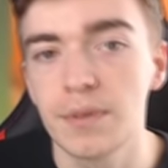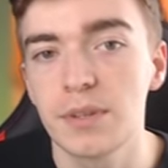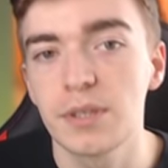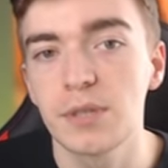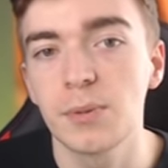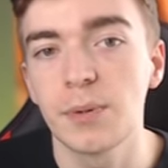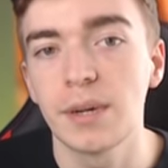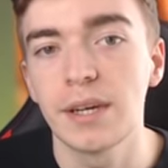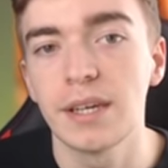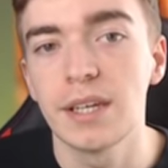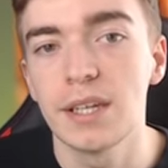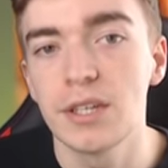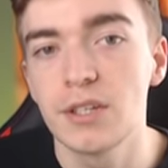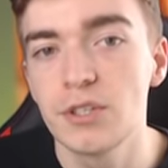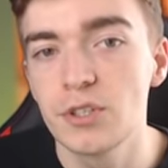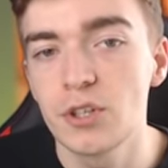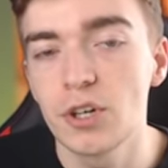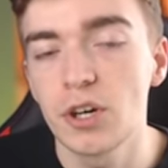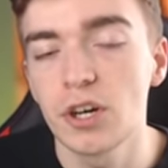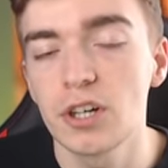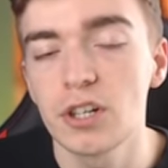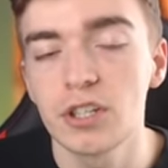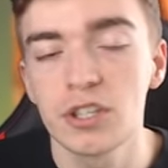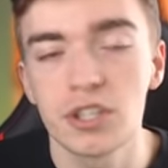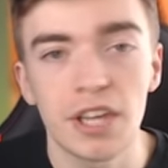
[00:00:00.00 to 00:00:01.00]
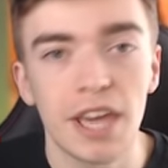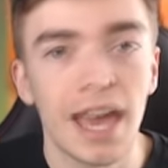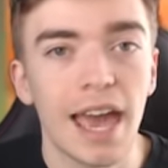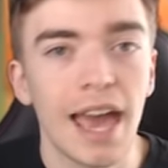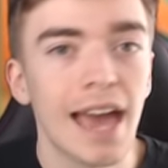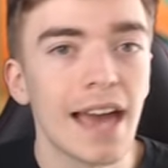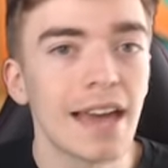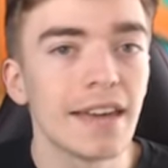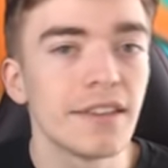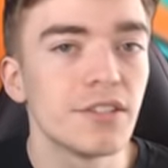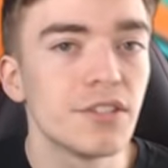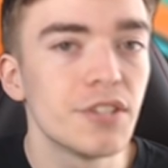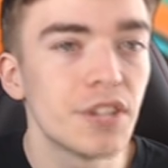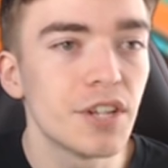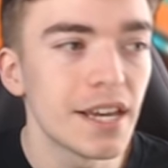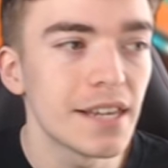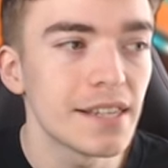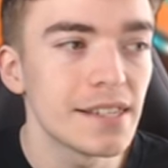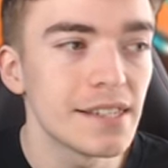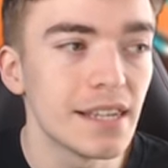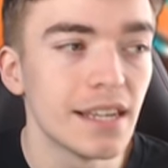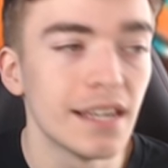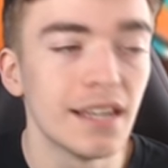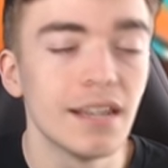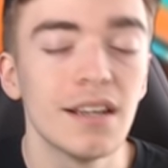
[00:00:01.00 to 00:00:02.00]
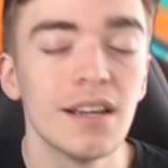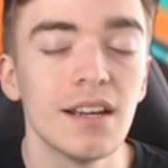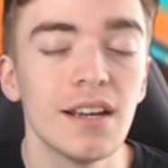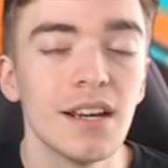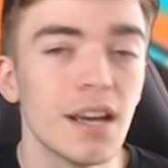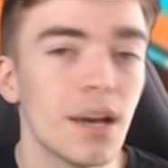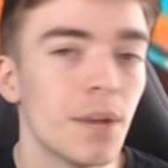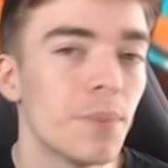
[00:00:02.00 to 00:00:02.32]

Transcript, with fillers: between Josh and Jesse